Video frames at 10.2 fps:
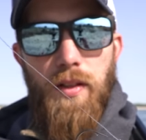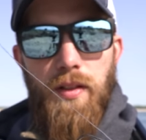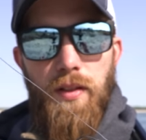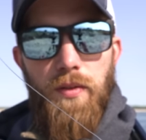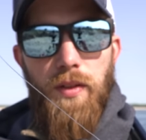
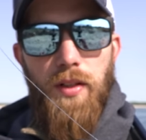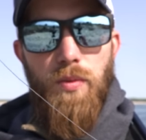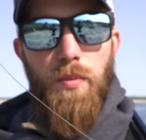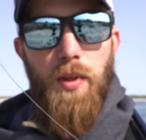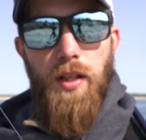another rigged
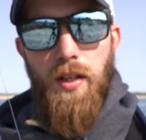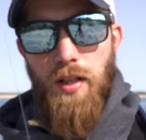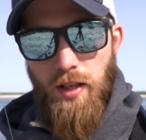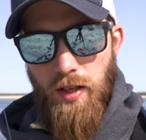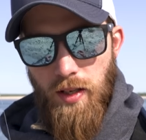swim bait.
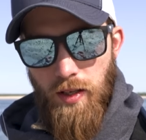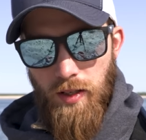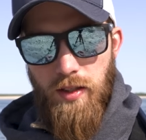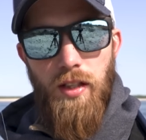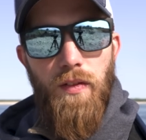
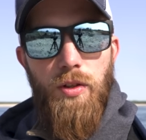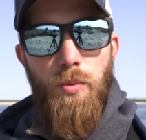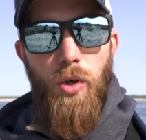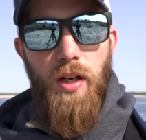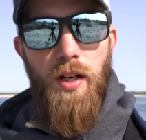See if there's more.